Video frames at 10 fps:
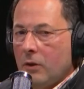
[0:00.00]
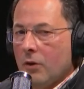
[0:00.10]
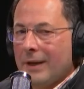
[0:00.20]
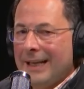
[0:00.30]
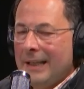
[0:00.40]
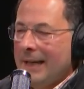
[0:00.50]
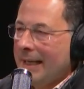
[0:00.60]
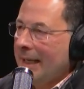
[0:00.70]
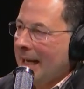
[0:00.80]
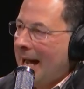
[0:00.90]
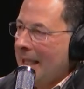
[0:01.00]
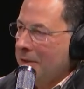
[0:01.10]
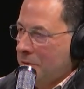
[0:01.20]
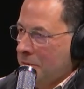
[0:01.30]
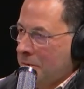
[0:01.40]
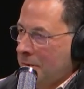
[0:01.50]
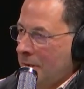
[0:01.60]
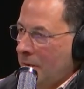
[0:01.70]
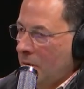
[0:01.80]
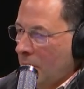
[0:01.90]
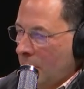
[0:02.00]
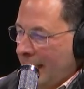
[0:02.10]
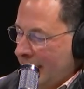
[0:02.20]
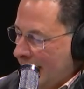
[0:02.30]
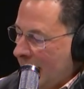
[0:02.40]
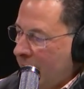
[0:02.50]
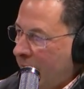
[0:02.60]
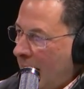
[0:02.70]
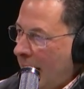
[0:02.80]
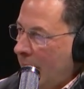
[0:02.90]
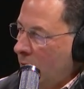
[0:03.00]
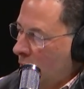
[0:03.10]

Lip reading: You're getting that in colleges. You're going to identify,